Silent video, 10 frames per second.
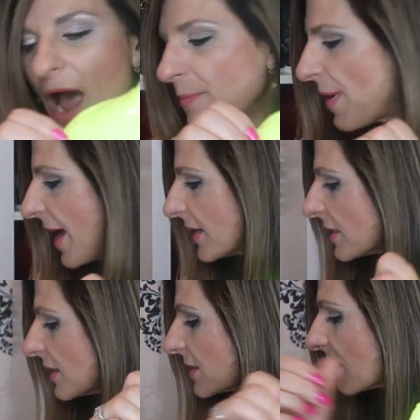I
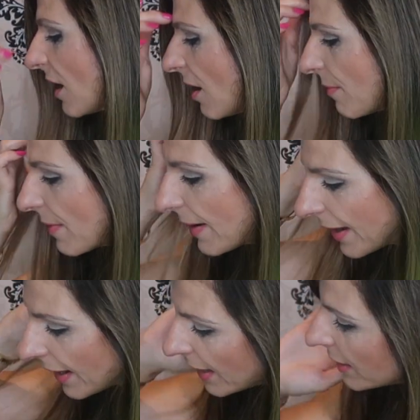picked this up
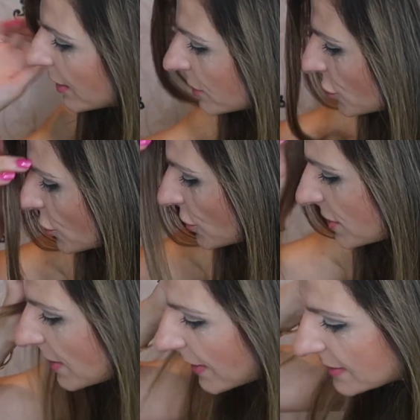in two
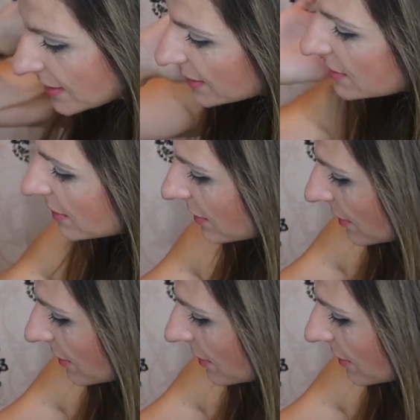sizes.